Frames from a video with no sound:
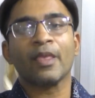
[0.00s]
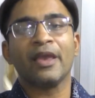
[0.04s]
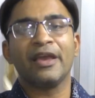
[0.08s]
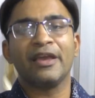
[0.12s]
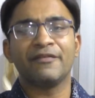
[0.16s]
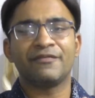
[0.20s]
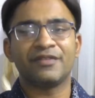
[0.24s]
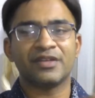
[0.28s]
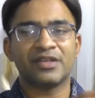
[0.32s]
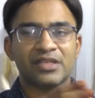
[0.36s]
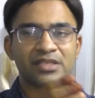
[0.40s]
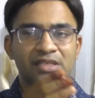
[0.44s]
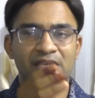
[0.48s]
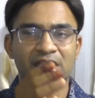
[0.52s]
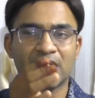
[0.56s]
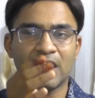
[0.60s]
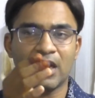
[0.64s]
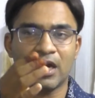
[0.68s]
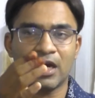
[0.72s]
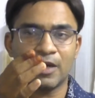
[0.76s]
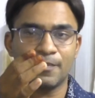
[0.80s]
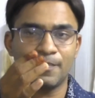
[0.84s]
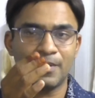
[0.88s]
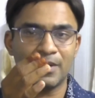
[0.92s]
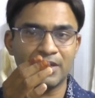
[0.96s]
If it is a
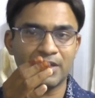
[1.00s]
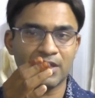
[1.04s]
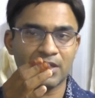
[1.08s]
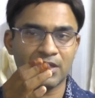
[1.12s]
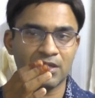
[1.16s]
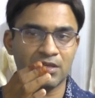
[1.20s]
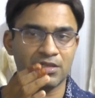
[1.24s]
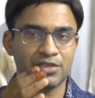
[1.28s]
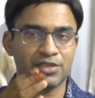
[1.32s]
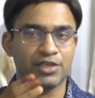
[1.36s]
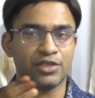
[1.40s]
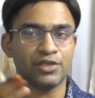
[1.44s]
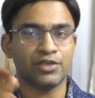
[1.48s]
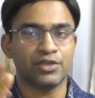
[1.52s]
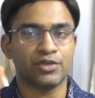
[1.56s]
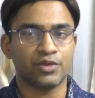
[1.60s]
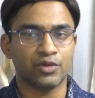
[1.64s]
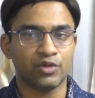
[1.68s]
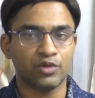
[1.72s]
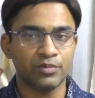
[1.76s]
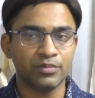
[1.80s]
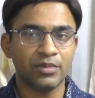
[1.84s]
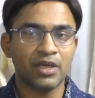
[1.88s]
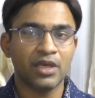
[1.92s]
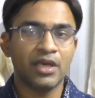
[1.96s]
carpal tunnel
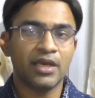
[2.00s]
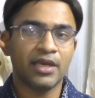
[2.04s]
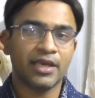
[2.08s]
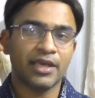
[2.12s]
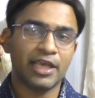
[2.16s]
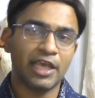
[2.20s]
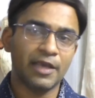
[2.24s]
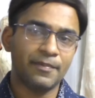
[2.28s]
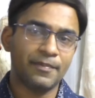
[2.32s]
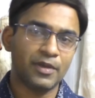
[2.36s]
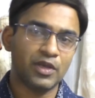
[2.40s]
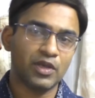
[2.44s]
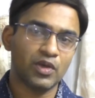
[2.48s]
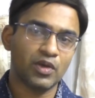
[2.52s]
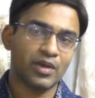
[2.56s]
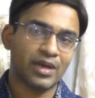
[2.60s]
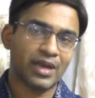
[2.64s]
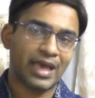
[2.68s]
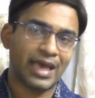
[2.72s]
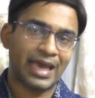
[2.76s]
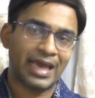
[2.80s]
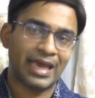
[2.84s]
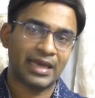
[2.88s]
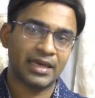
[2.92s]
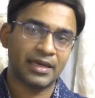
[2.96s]
syndrome, keeping your
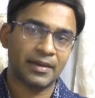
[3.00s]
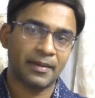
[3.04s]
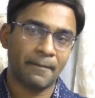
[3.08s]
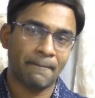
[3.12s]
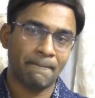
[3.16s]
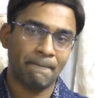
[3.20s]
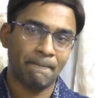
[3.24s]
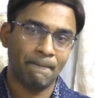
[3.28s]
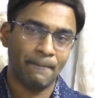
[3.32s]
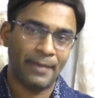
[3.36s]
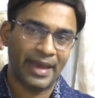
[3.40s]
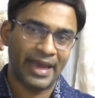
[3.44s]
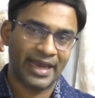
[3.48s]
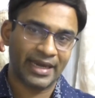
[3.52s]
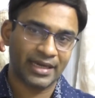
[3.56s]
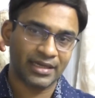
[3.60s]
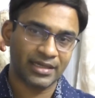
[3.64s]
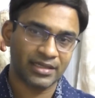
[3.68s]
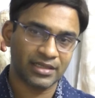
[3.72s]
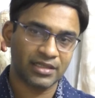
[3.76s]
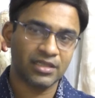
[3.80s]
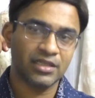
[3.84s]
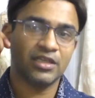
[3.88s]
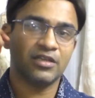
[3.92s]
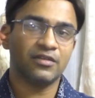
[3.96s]
hand
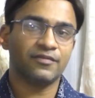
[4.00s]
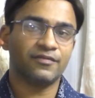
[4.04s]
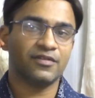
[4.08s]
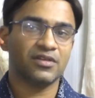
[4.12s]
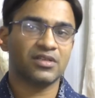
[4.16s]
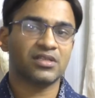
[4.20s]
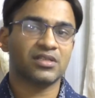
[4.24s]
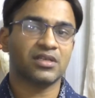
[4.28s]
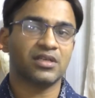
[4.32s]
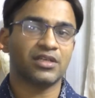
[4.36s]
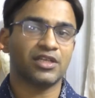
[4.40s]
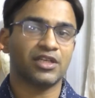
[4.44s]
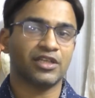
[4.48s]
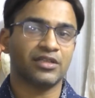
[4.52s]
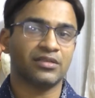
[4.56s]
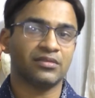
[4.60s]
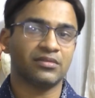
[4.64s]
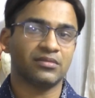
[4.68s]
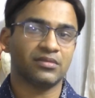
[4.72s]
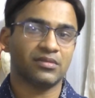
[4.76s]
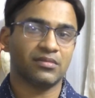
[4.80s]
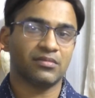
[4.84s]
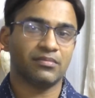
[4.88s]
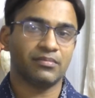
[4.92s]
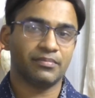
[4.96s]
bent for
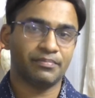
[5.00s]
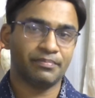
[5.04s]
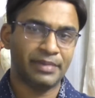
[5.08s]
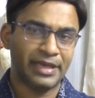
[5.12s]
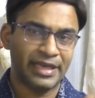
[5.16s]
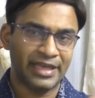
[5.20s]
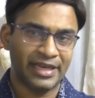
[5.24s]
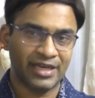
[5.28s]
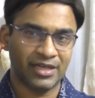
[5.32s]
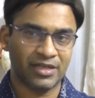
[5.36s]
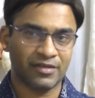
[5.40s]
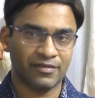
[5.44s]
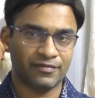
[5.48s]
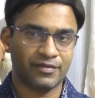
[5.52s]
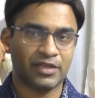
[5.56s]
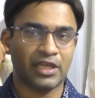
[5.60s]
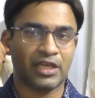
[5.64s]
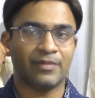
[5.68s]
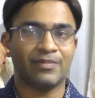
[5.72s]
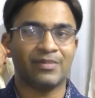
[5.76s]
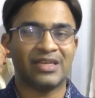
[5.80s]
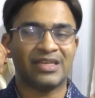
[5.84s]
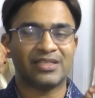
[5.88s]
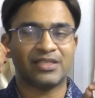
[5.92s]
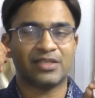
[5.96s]
certain period of
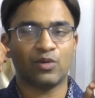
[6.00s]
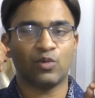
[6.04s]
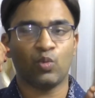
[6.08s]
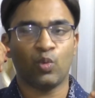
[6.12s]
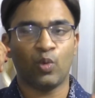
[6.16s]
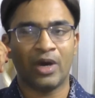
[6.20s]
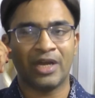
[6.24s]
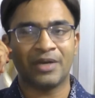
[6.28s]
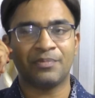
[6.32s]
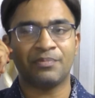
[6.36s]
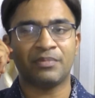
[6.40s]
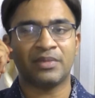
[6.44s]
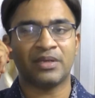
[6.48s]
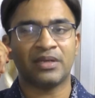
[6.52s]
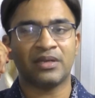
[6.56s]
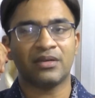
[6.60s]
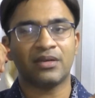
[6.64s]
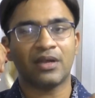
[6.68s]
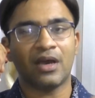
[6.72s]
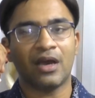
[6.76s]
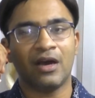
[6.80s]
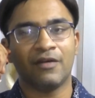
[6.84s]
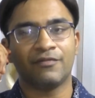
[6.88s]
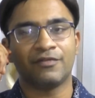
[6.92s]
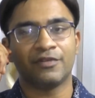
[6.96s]
time let's say one minute
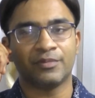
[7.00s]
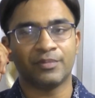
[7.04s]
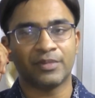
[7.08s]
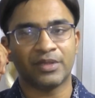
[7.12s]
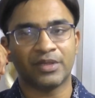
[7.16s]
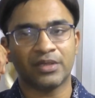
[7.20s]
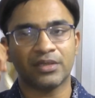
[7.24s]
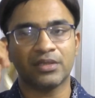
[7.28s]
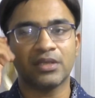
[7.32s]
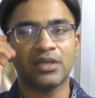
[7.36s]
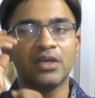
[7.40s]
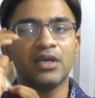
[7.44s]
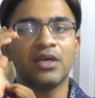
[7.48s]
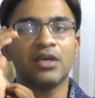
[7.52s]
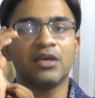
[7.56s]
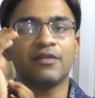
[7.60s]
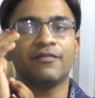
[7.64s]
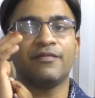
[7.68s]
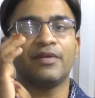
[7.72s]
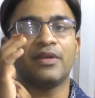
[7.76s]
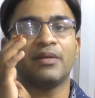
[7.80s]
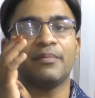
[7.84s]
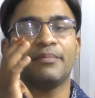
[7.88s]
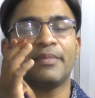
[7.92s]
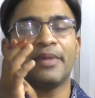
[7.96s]
half a minute
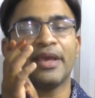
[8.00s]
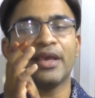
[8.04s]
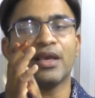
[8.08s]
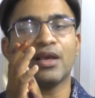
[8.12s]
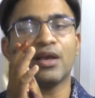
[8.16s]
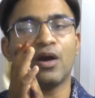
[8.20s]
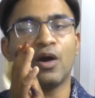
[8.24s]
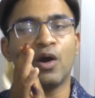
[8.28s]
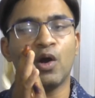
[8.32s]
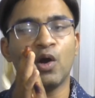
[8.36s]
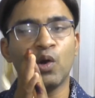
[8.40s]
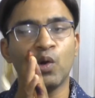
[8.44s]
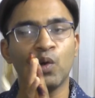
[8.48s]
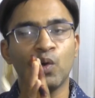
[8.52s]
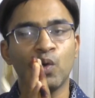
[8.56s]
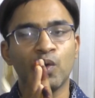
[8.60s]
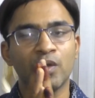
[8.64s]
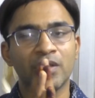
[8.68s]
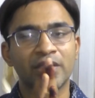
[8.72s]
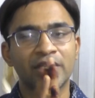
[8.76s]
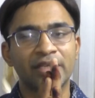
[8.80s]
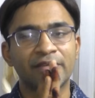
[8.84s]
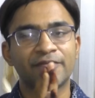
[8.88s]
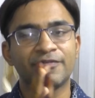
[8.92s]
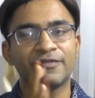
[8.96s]
will make
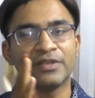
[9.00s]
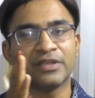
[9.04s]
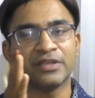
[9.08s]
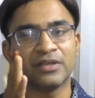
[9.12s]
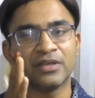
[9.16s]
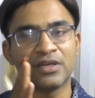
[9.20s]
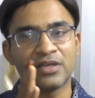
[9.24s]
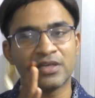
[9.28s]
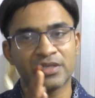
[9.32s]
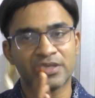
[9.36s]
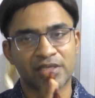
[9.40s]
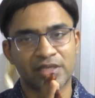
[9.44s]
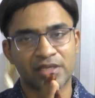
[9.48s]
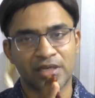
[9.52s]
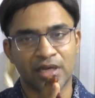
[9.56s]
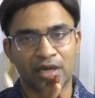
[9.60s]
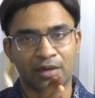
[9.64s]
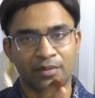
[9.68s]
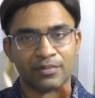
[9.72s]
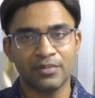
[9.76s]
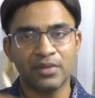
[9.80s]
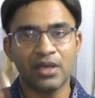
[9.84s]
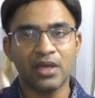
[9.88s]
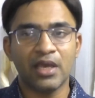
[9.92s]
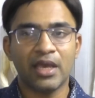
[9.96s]
all the fingers
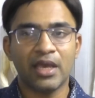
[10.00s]
numb